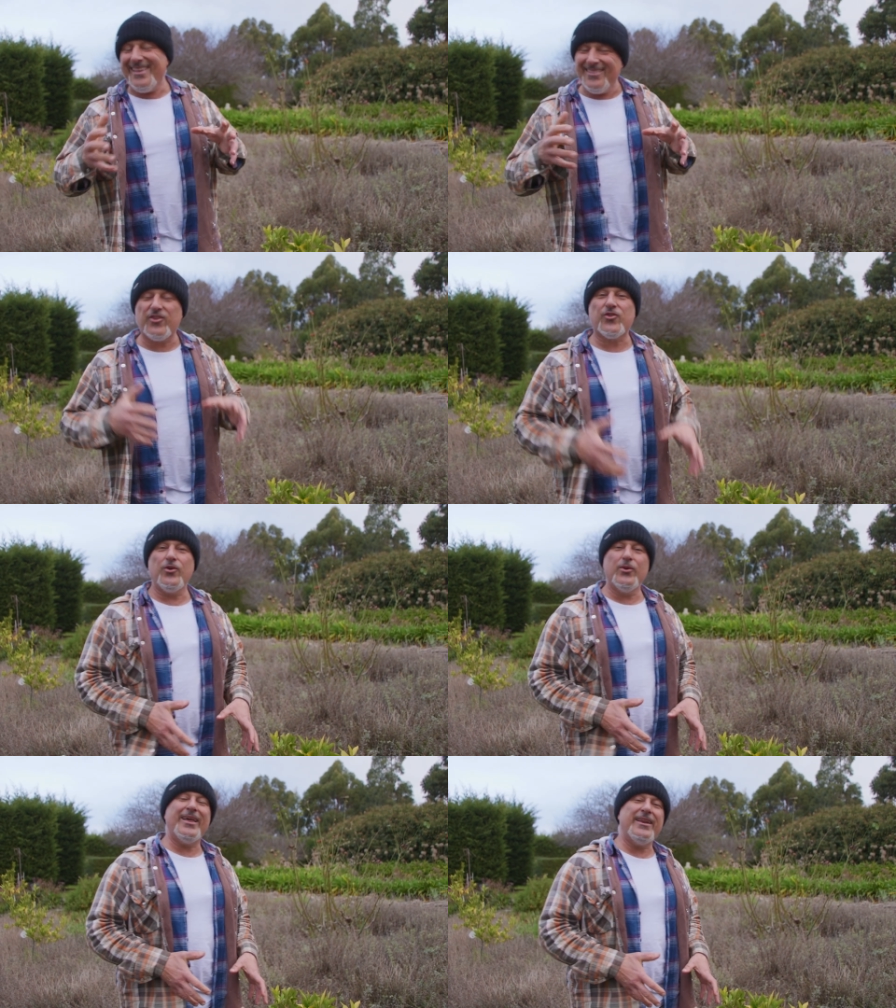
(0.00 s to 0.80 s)
in the
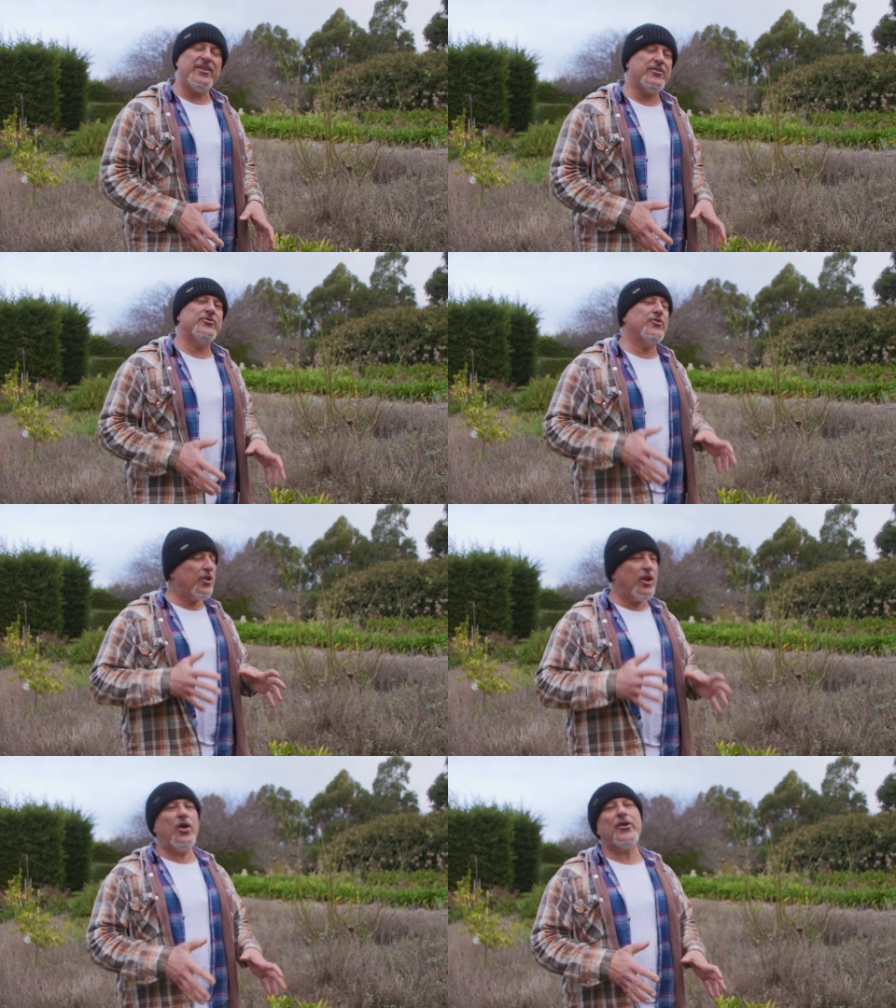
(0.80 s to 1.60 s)
soil that is,
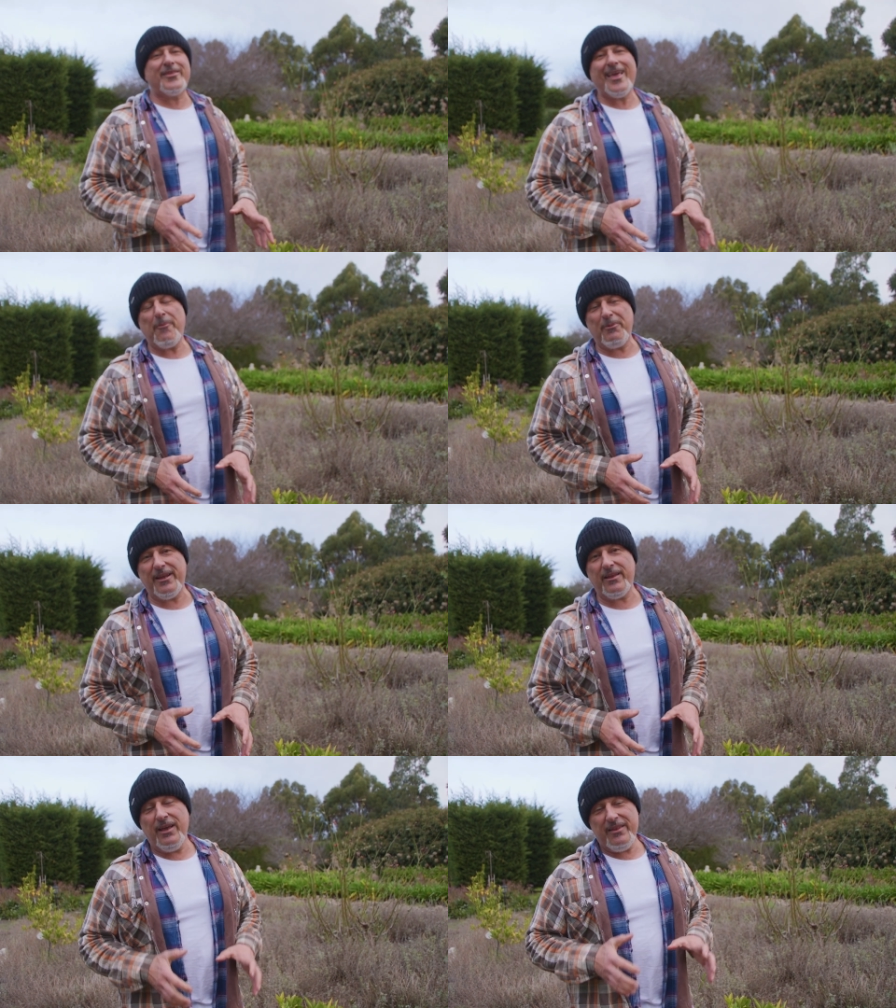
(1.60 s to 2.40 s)
not a lot is
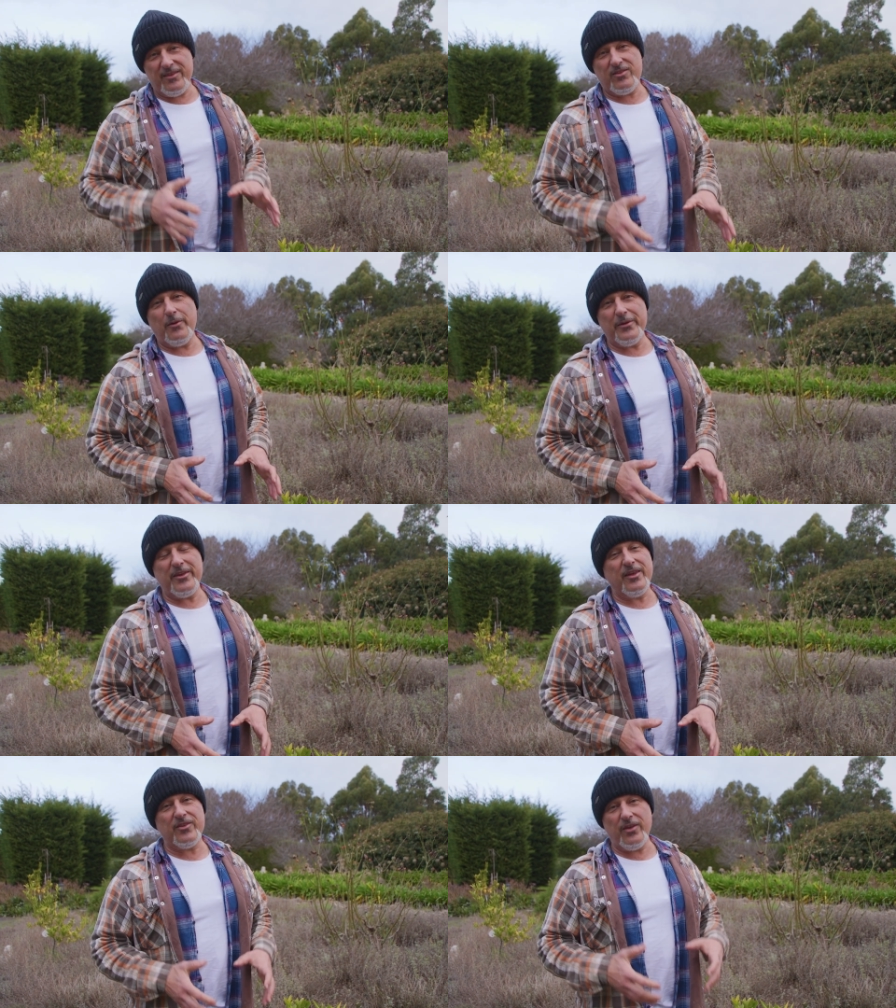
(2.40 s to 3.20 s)
happening this time of the
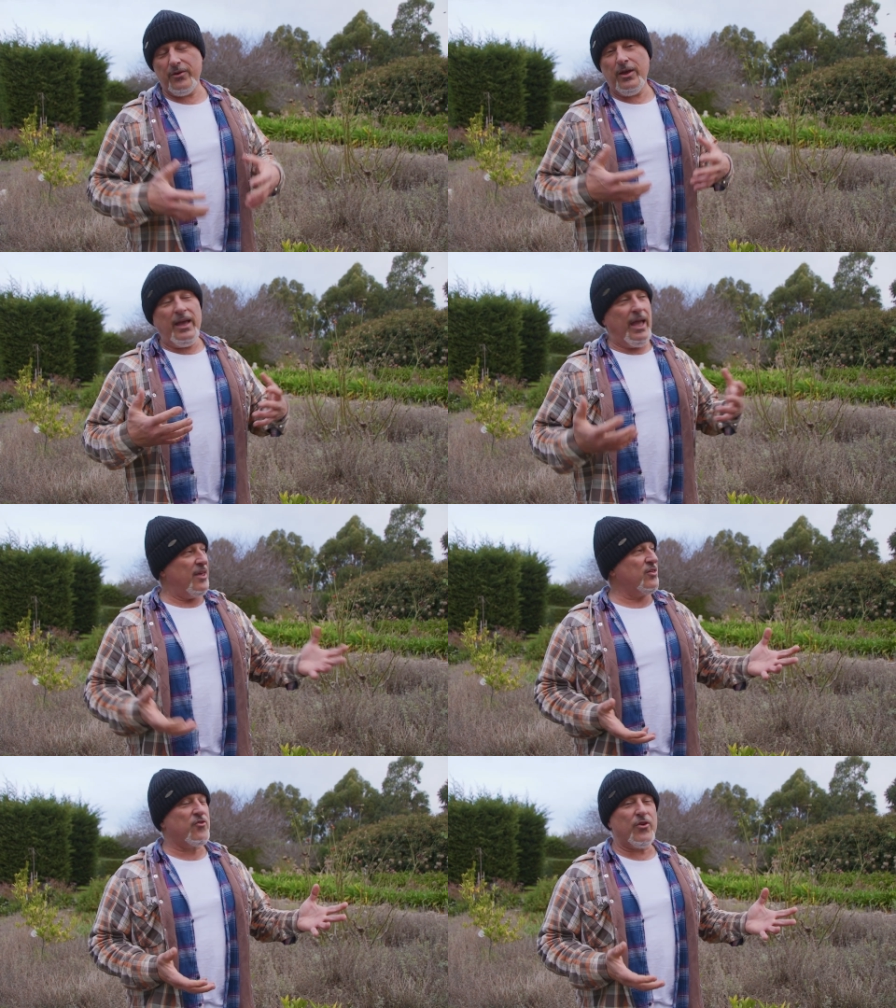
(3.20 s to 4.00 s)
year. So,
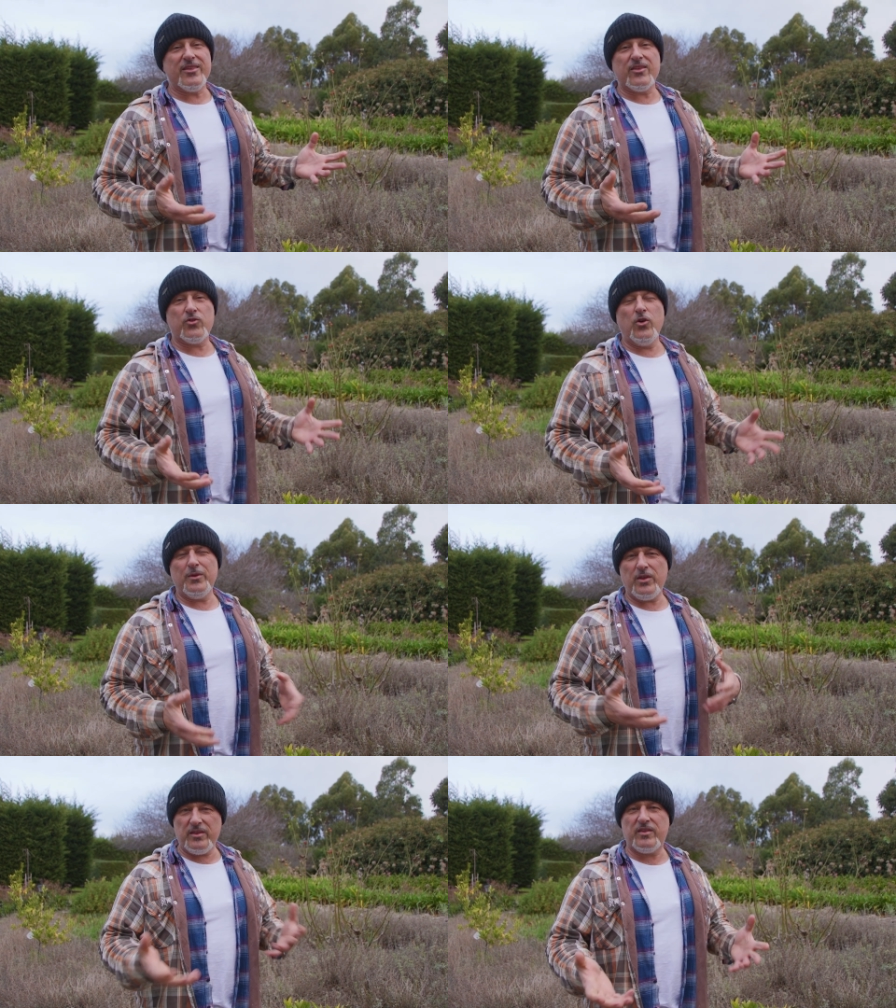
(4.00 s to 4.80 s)
as your trees are
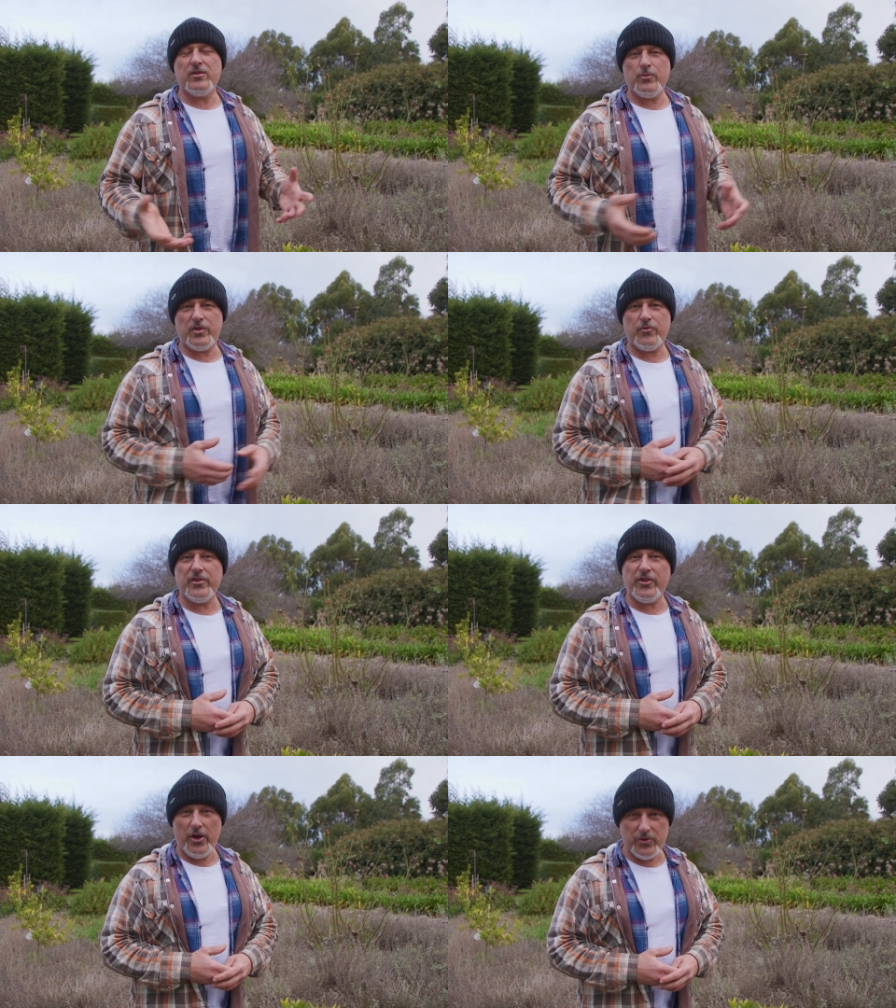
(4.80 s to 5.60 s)
dormant, your deciduous
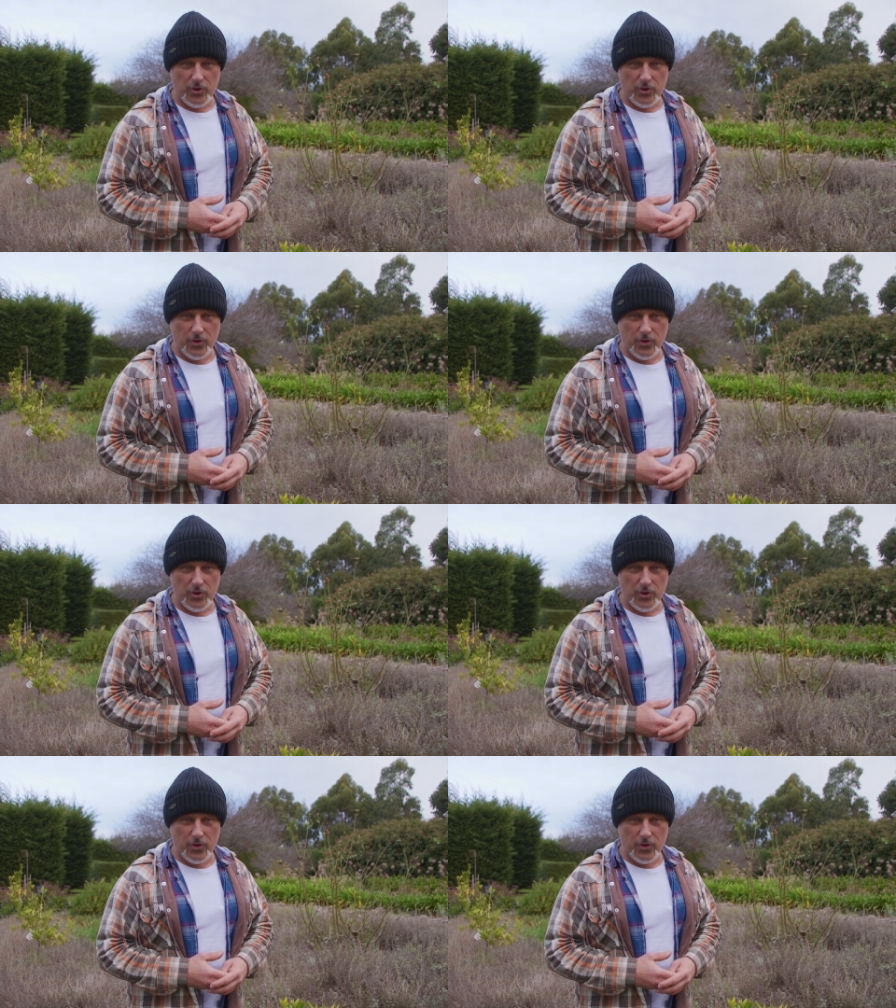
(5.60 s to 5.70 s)
trees go